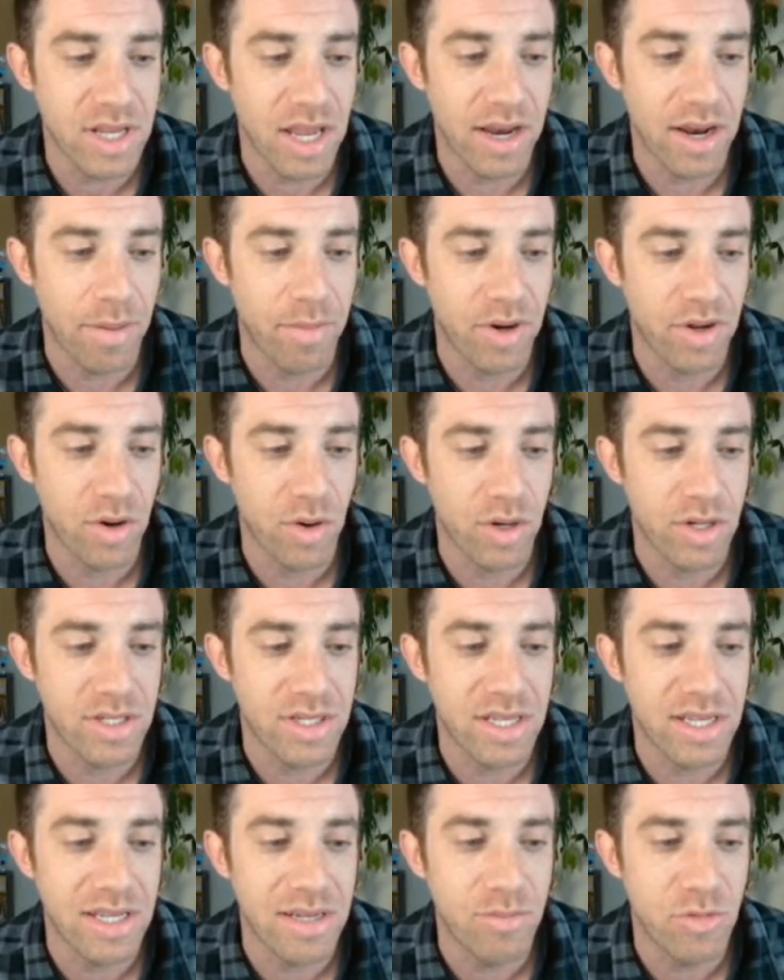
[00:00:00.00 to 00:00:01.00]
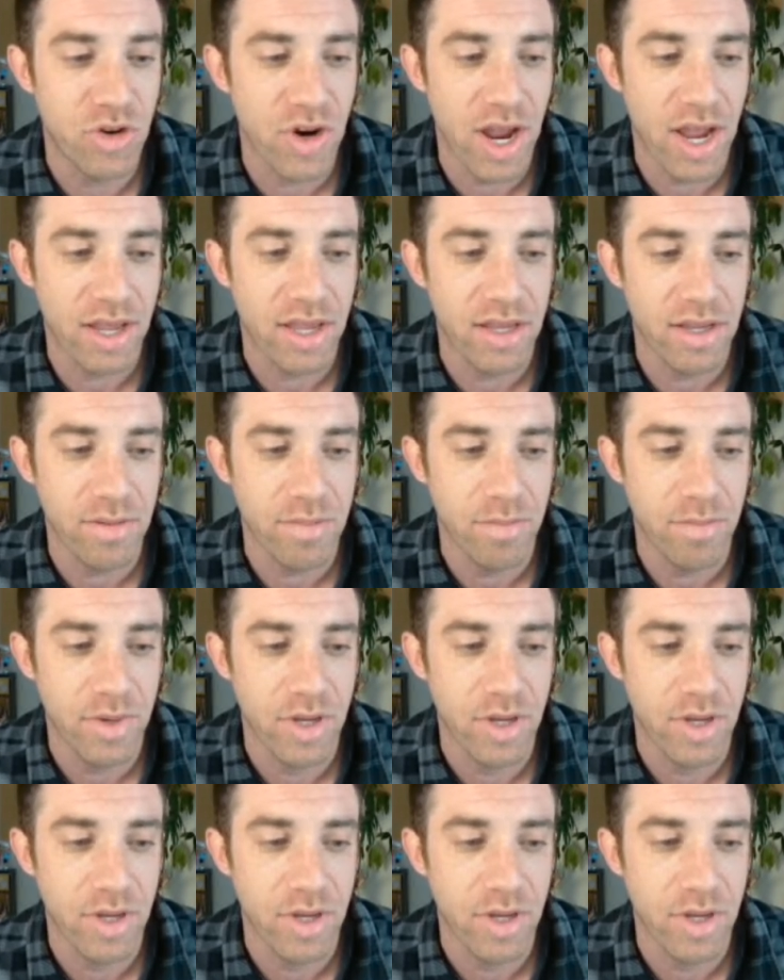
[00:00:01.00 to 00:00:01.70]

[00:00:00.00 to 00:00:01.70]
and I'm going to go to team tracking,